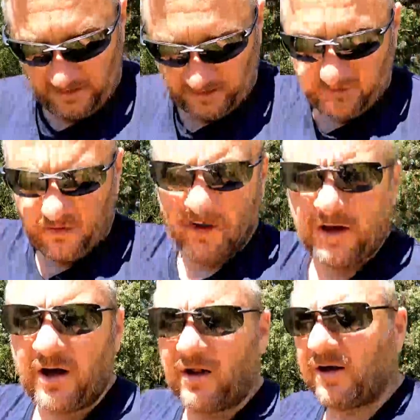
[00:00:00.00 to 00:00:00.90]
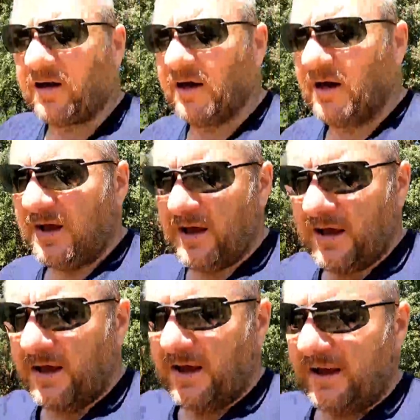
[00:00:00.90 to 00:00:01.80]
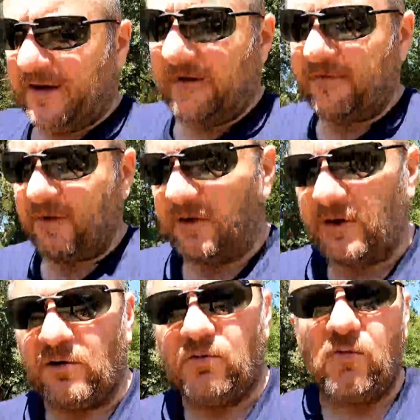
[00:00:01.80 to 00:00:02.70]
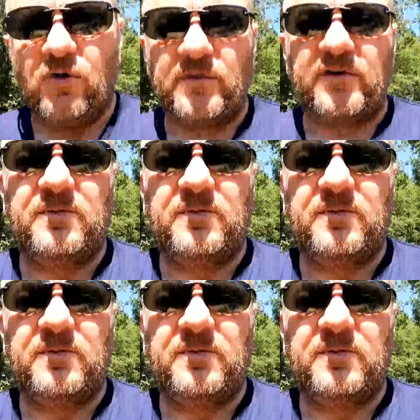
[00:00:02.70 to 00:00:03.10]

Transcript: Now the dark color, it did feel a little warm in